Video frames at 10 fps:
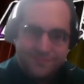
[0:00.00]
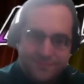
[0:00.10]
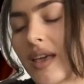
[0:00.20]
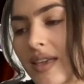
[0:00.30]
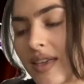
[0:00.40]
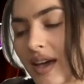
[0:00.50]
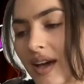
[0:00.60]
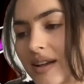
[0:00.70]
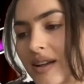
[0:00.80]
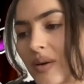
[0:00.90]

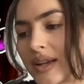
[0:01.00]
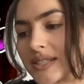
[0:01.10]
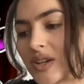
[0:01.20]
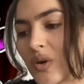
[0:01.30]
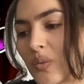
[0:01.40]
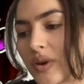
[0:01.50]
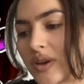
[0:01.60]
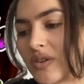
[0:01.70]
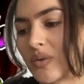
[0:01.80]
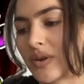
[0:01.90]
Yeah. Okay. So when
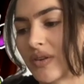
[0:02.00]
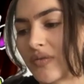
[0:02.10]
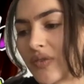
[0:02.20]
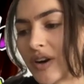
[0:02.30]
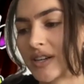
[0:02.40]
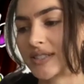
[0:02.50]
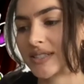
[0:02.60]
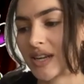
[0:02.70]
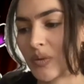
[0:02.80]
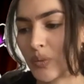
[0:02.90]
you first
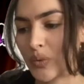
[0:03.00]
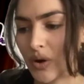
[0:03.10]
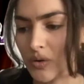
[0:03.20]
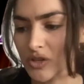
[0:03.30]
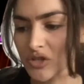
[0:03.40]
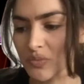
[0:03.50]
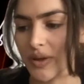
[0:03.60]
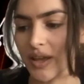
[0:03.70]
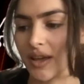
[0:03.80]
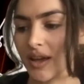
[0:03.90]
approached me,